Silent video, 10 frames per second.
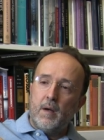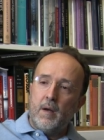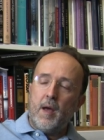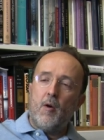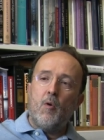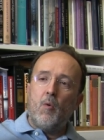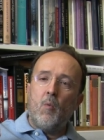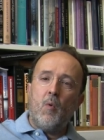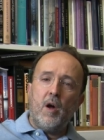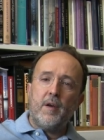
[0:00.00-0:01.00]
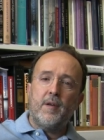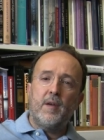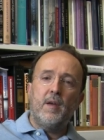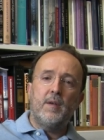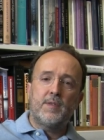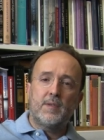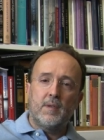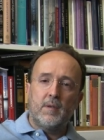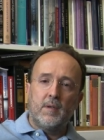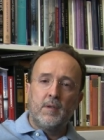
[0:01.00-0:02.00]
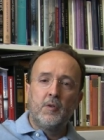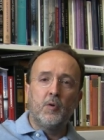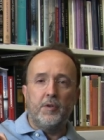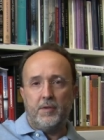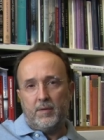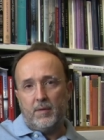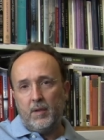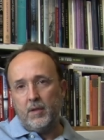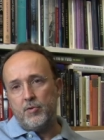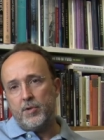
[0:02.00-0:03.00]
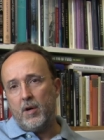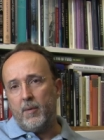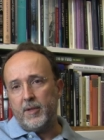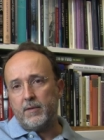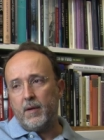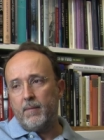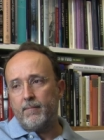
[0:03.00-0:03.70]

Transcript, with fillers: Now, what is good in geometry?